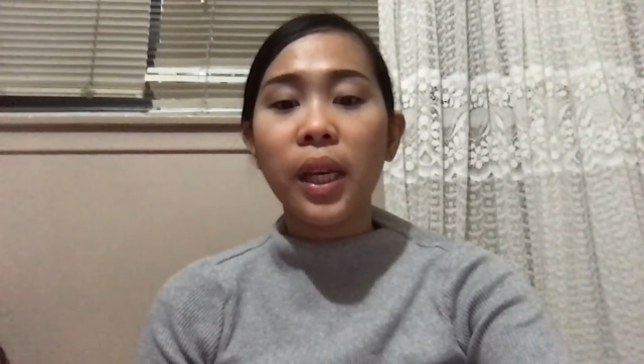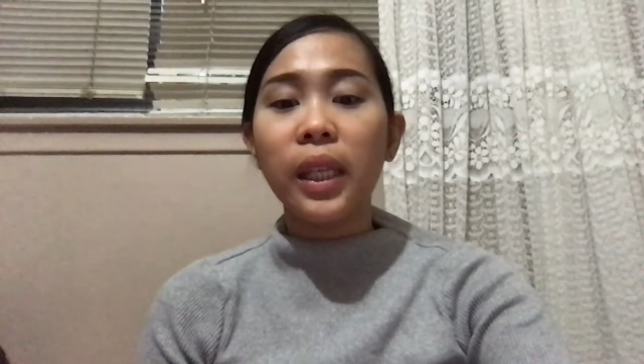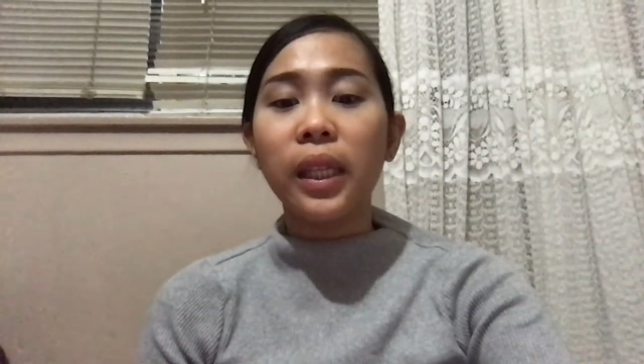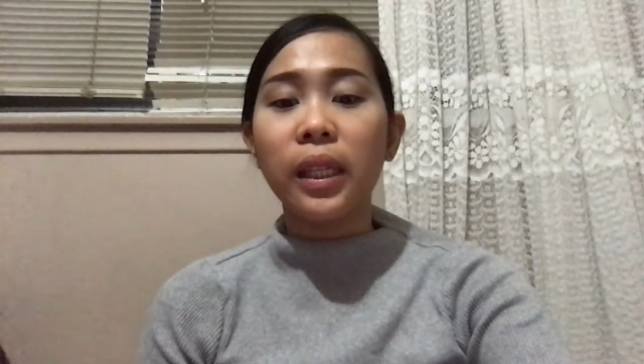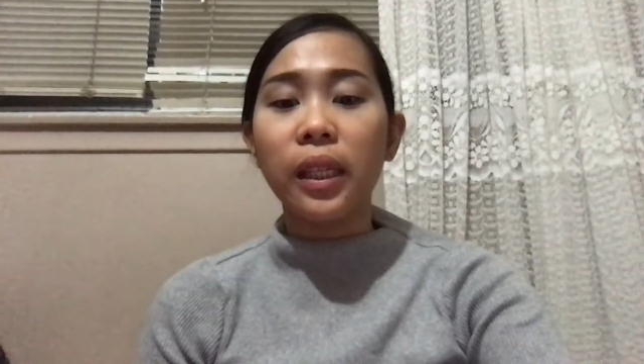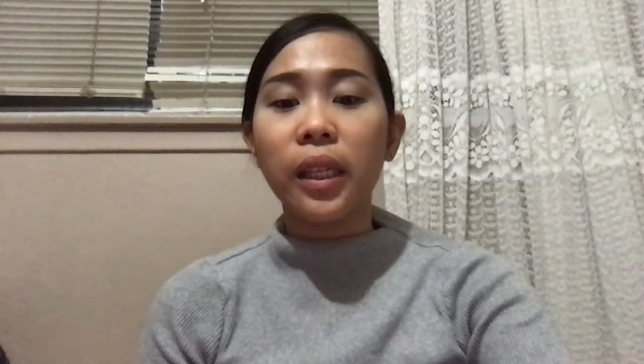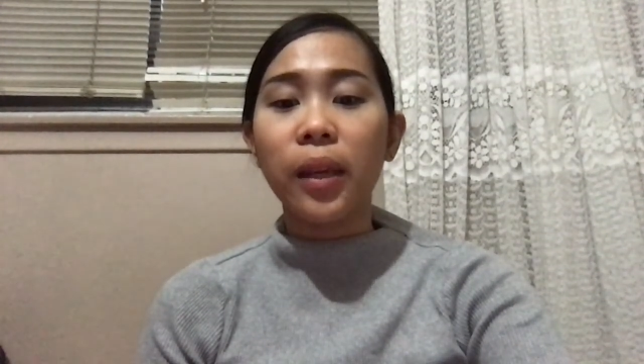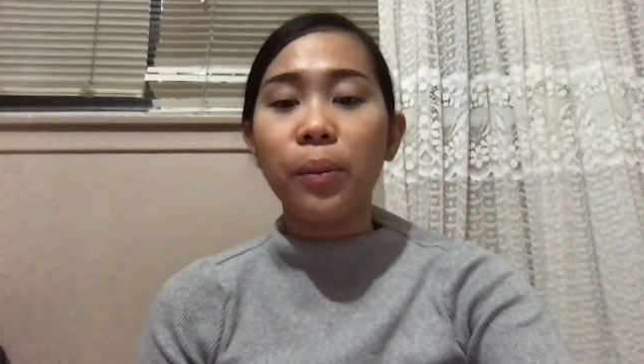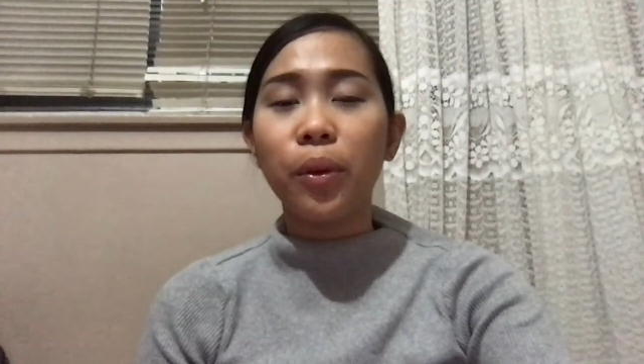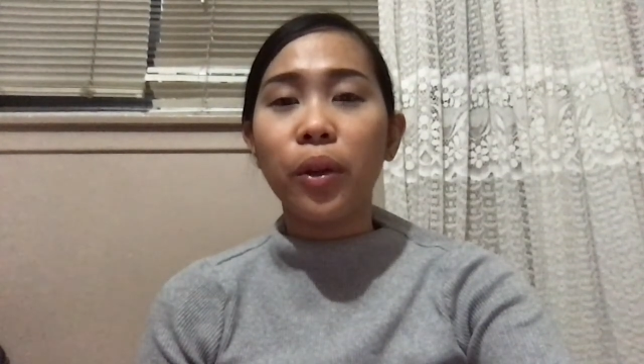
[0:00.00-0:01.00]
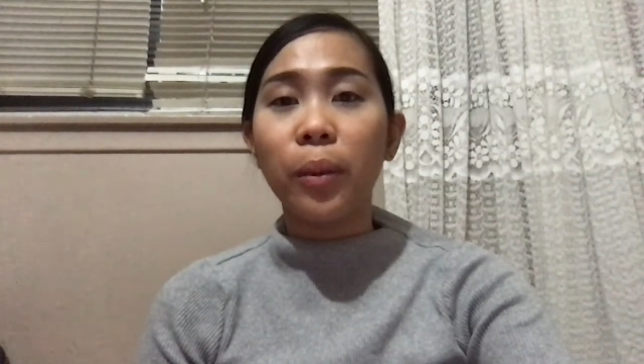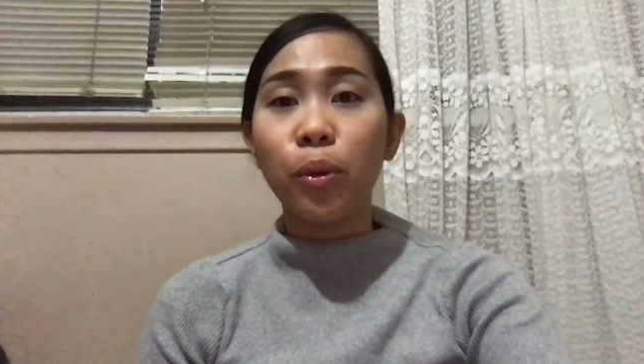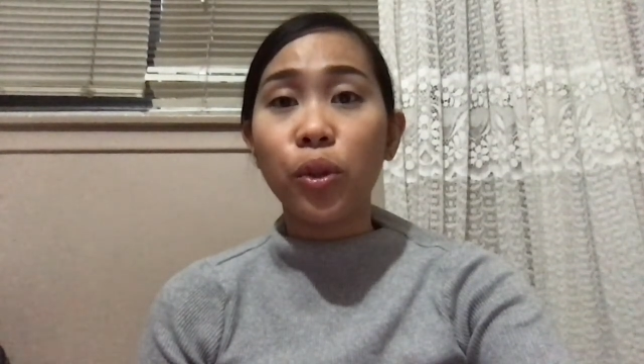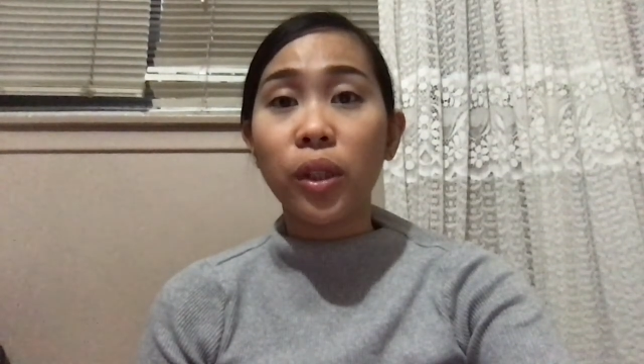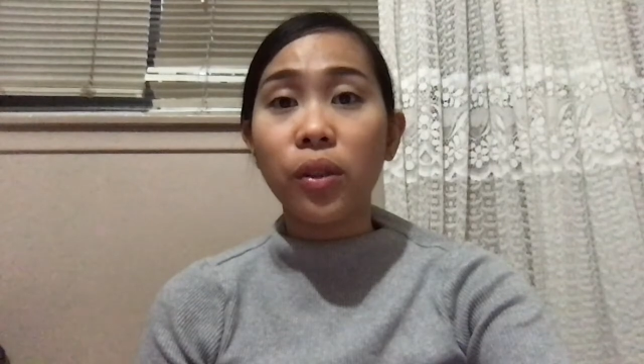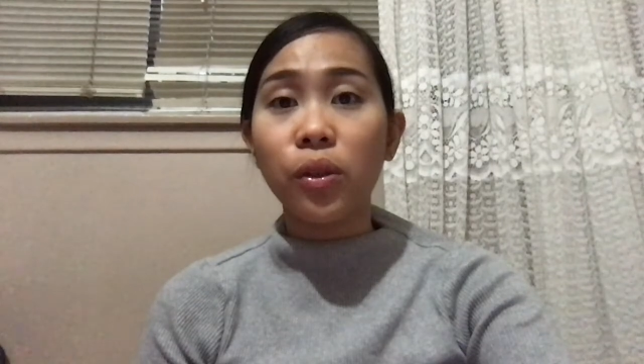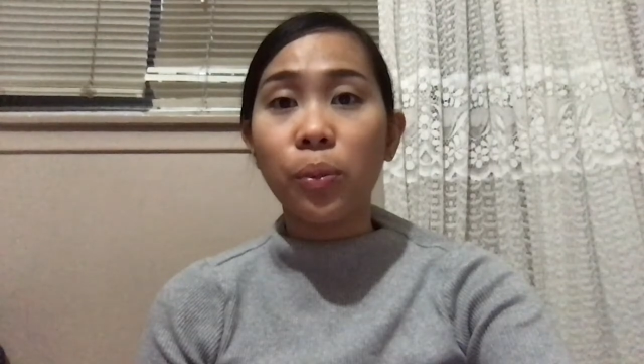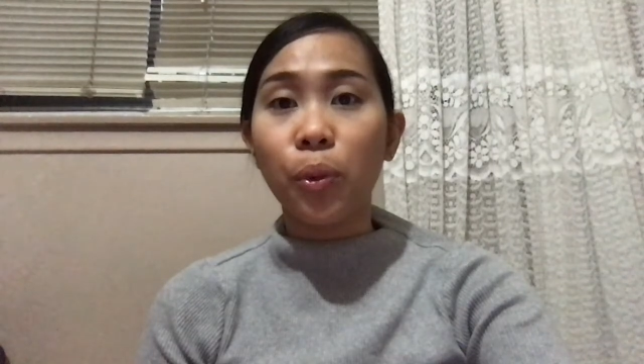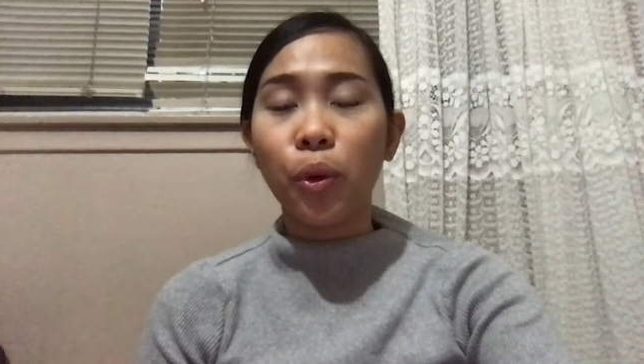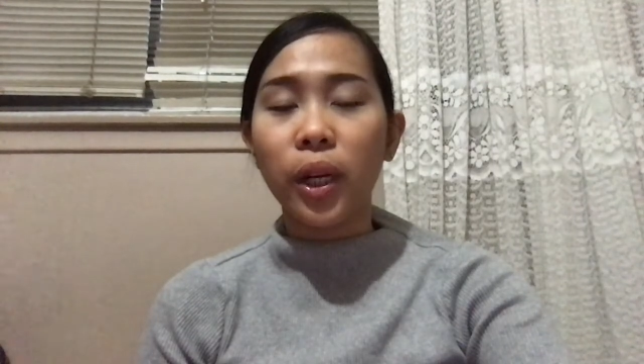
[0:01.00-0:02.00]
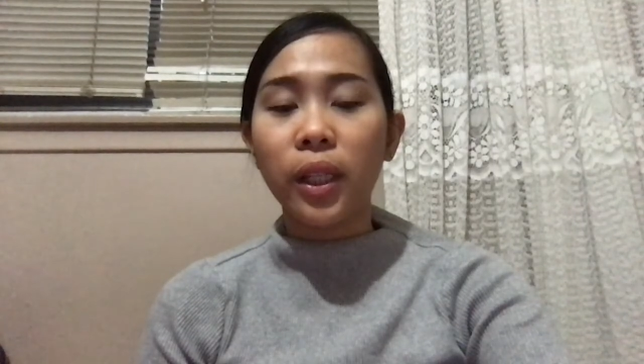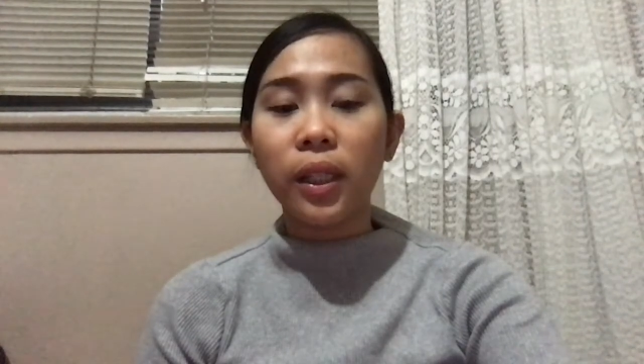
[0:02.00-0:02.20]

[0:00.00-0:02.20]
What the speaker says: that enable emotional support,